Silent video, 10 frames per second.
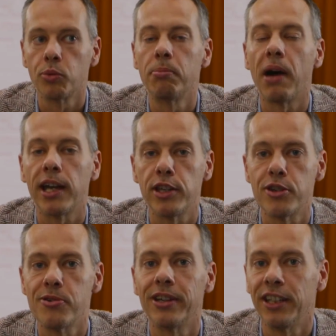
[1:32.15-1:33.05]
would buy
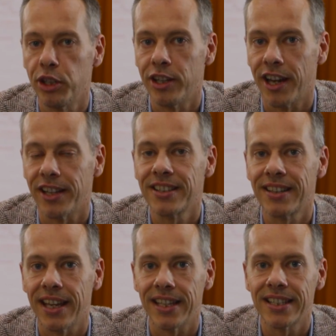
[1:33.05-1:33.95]
you in the United
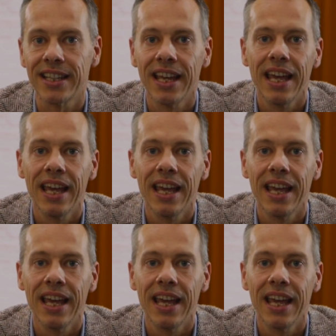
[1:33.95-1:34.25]
States.